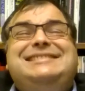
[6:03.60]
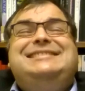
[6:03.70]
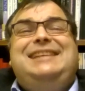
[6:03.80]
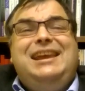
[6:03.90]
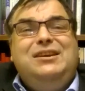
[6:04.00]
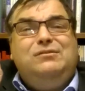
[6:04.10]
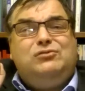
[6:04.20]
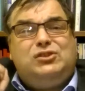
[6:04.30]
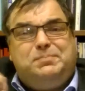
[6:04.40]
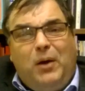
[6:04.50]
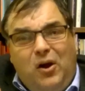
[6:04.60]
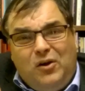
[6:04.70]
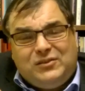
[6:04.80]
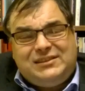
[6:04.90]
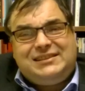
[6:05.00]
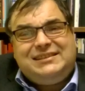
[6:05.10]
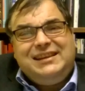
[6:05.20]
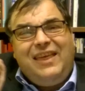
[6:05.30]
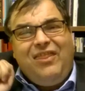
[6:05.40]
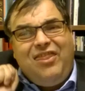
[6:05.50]
Steel Sports.
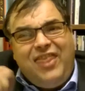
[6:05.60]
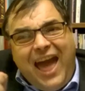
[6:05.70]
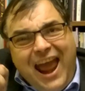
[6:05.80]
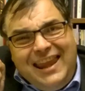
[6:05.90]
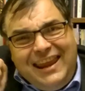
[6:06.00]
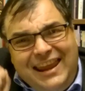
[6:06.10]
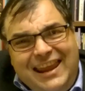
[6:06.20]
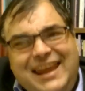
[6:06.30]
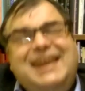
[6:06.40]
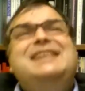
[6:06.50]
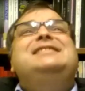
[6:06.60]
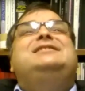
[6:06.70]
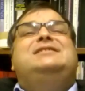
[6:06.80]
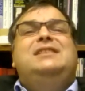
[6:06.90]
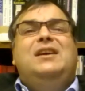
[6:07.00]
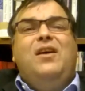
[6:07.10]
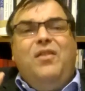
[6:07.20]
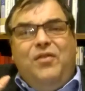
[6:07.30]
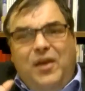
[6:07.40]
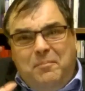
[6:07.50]
That is
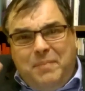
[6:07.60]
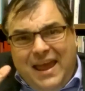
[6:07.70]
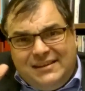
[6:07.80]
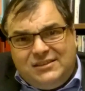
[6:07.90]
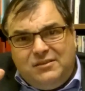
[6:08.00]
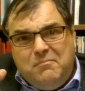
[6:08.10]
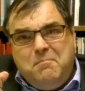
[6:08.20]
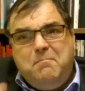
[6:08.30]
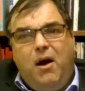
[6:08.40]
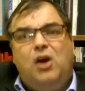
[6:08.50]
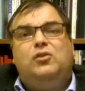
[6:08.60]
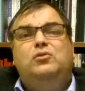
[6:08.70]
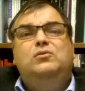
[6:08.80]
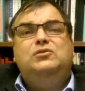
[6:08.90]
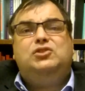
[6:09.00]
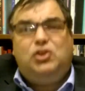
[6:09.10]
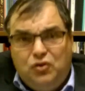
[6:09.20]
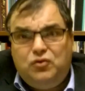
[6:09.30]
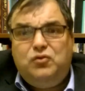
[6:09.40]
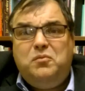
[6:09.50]
the best model
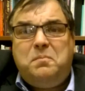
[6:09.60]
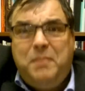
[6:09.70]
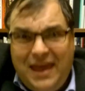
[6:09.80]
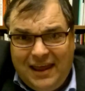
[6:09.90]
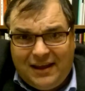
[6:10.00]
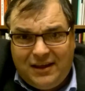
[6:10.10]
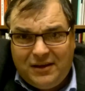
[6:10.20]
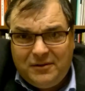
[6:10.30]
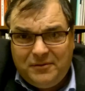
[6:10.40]
to pick.